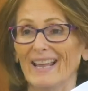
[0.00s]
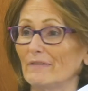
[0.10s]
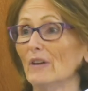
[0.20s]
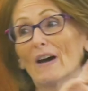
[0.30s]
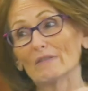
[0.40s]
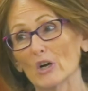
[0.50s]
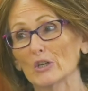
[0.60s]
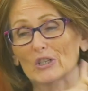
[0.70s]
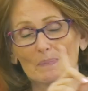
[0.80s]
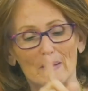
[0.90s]
If you've ever
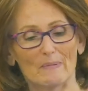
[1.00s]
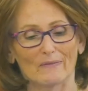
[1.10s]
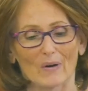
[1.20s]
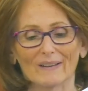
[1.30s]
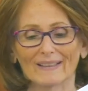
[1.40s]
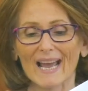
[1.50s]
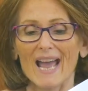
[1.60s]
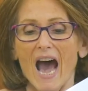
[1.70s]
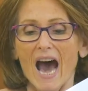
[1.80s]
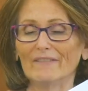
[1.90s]
heard her speak before,
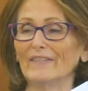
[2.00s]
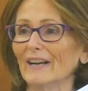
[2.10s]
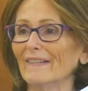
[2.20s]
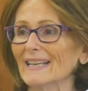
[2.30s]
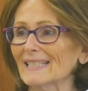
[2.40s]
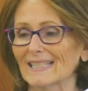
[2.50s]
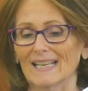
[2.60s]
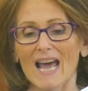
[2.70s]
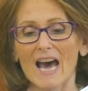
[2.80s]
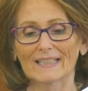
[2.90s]
on various
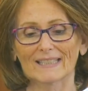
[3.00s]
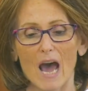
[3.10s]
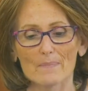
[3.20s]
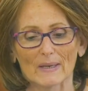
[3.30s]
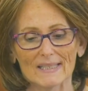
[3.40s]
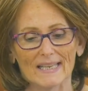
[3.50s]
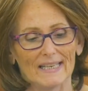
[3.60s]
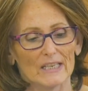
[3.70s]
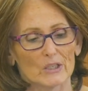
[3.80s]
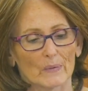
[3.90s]
Tanakh topics
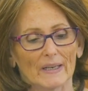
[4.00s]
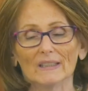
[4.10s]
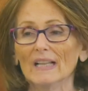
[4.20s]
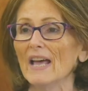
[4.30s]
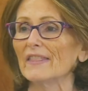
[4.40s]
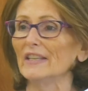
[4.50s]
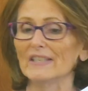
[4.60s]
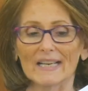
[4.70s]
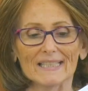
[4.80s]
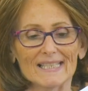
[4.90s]
in Israel, the
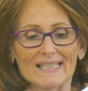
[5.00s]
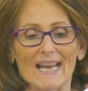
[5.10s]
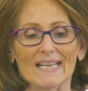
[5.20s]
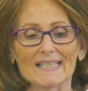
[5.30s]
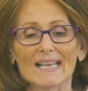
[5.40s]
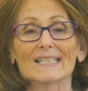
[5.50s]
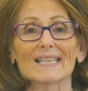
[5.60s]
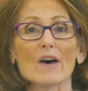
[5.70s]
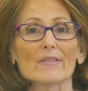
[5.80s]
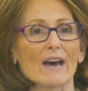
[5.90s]
United States,
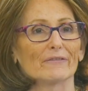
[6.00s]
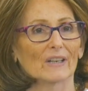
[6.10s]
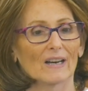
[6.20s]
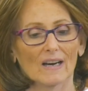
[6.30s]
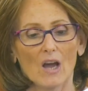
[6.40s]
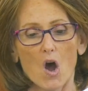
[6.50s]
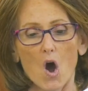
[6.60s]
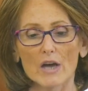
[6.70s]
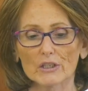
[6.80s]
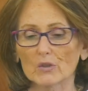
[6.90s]
South Africa,
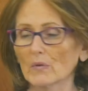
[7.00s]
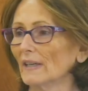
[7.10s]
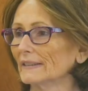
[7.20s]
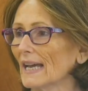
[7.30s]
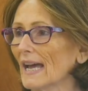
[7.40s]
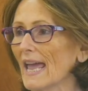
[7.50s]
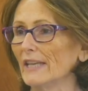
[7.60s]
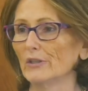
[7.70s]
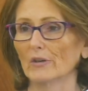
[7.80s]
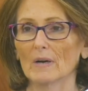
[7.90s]
Australia,
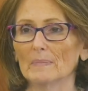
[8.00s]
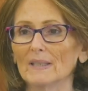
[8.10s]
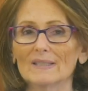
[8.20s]
and Europe.